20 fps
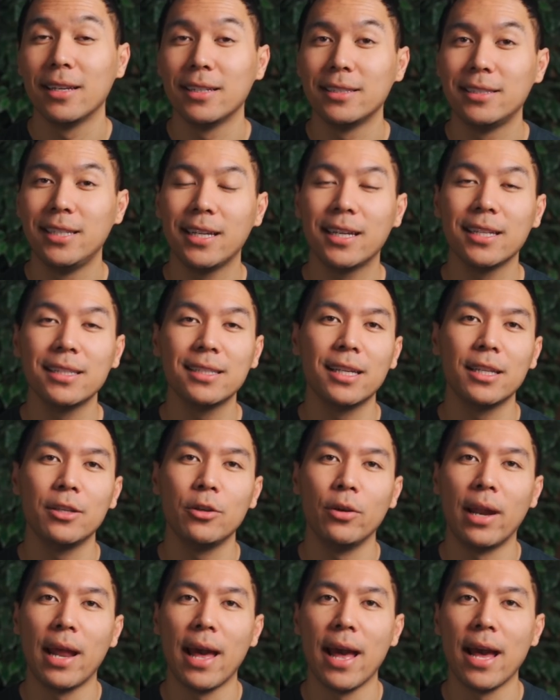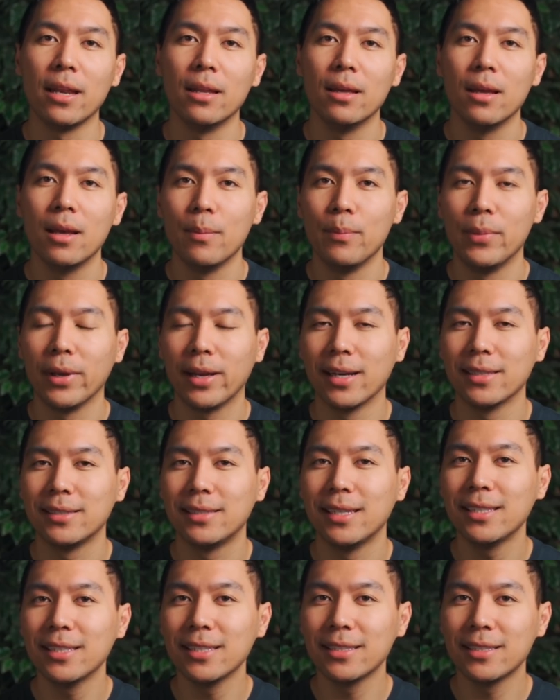She continued to add, because
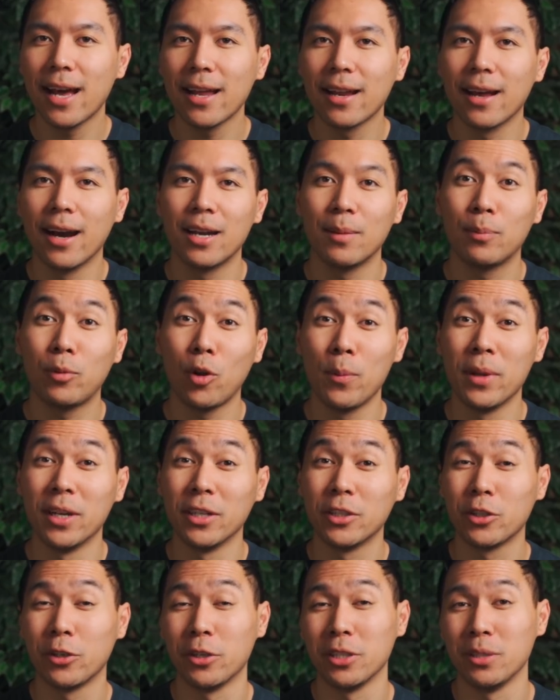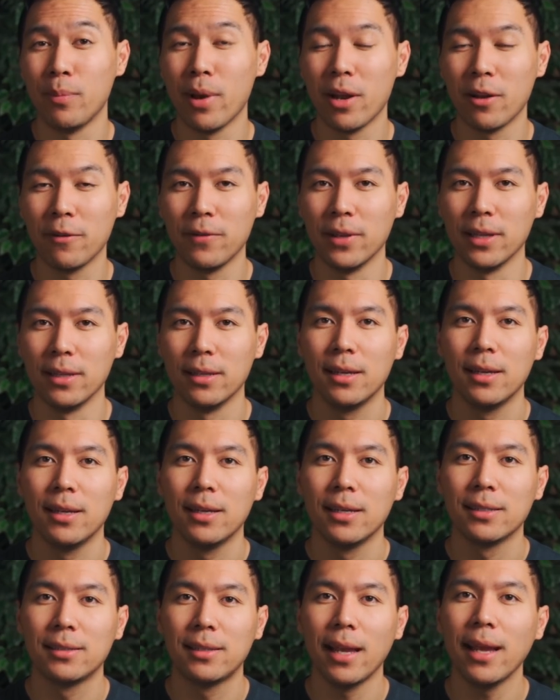this is not an unemployment insurance benefit.
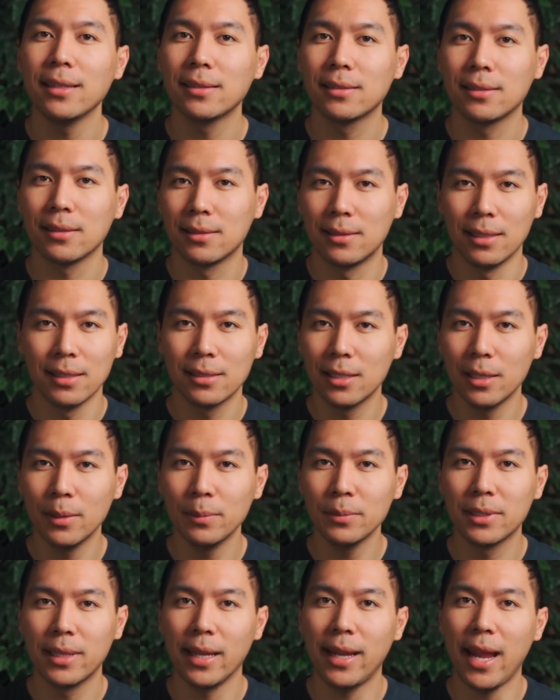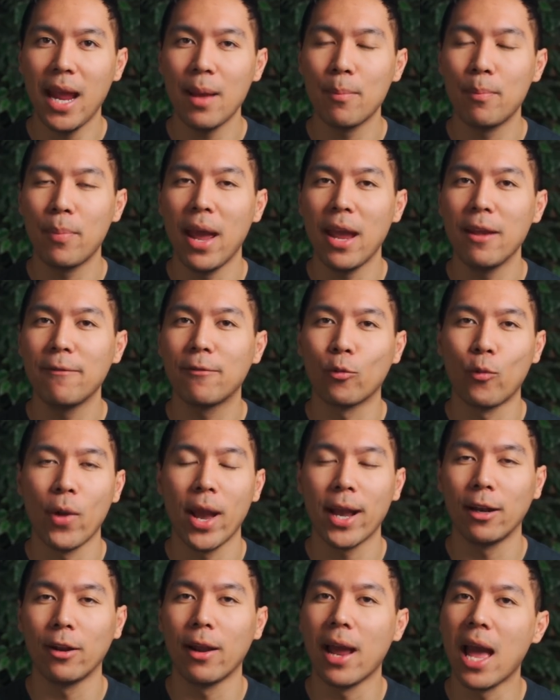States' systems, they can't pay for
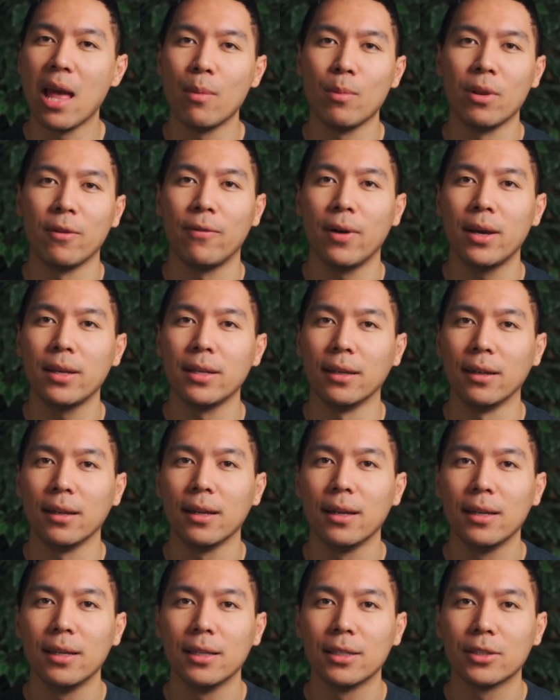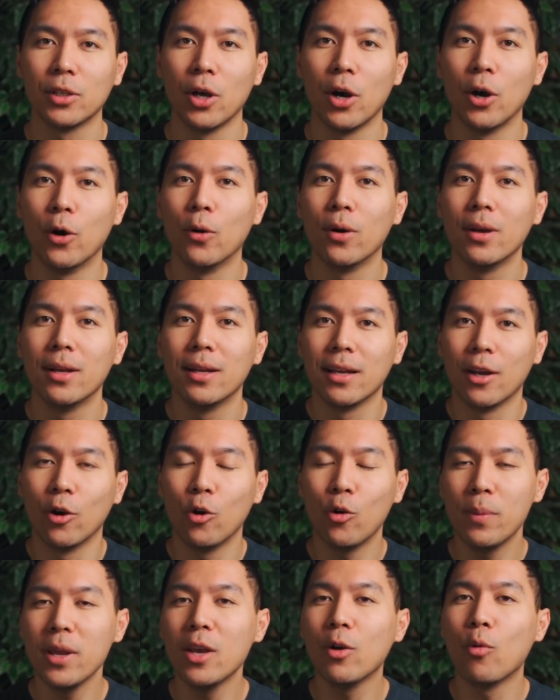regular admin funding, so it
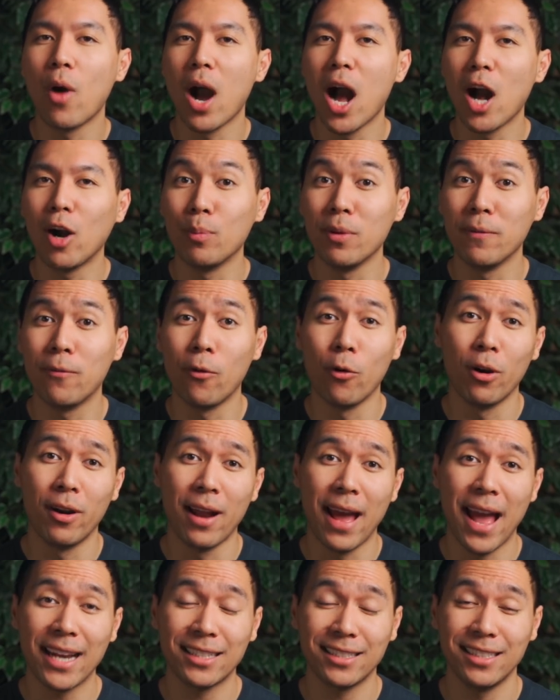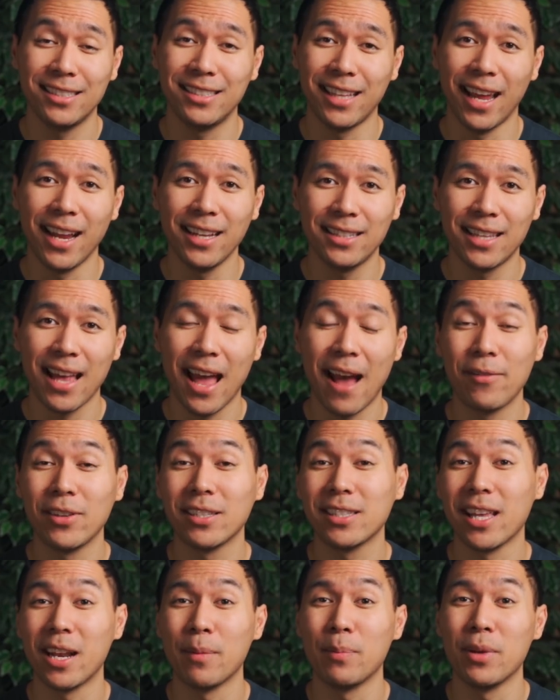will be a while before actually states have this
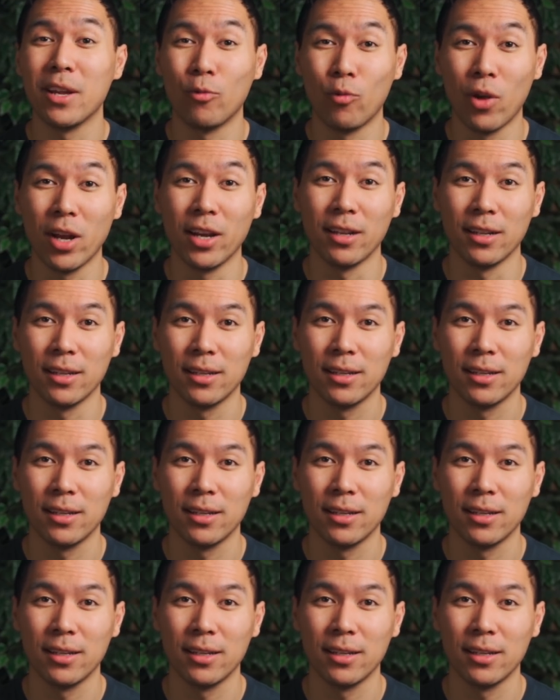set up and running.